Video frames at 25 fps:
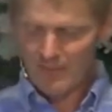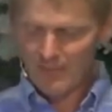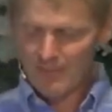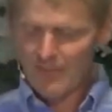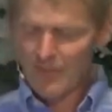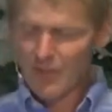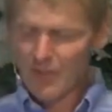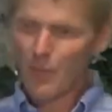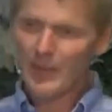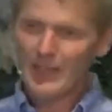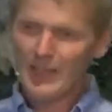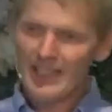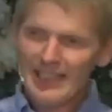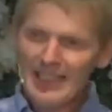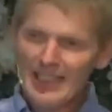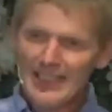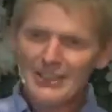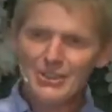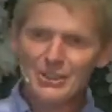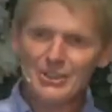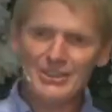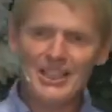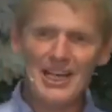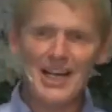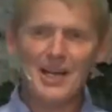So each
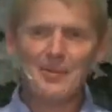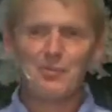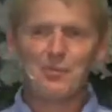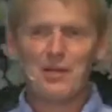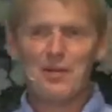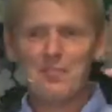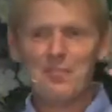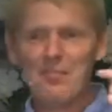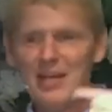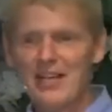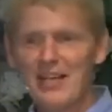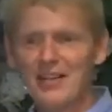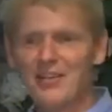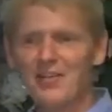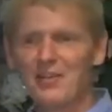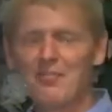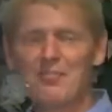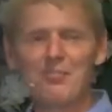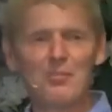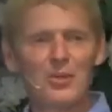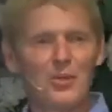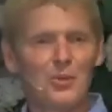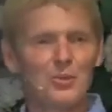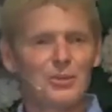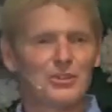time we make the
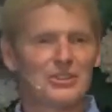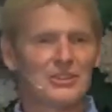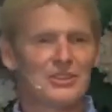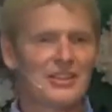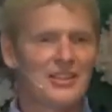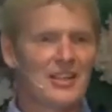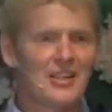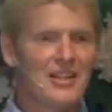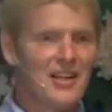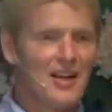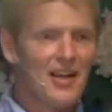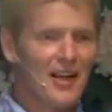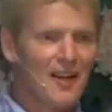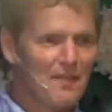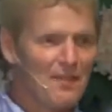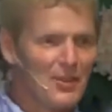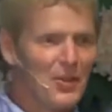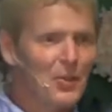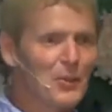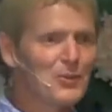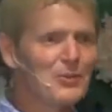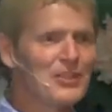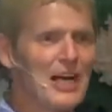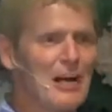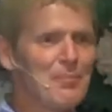most of
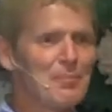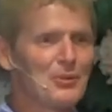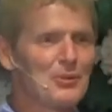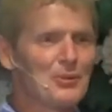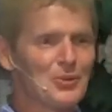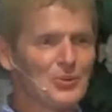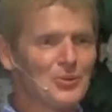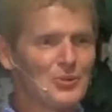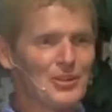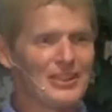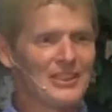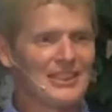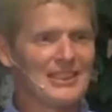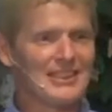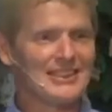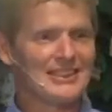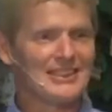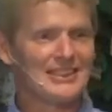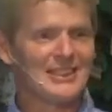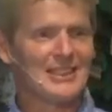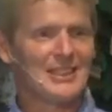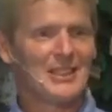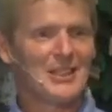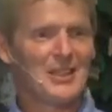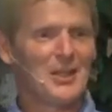those opportunities,
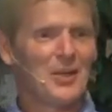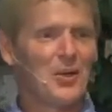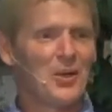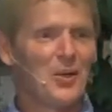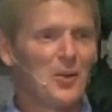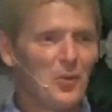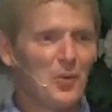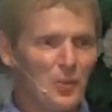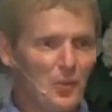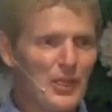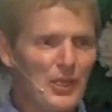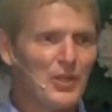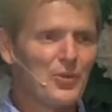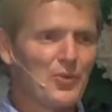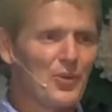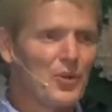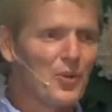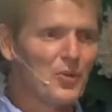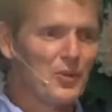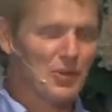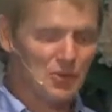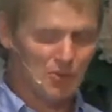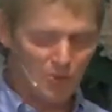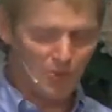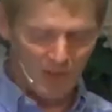we grow
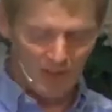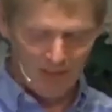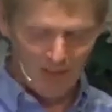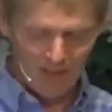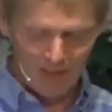as well.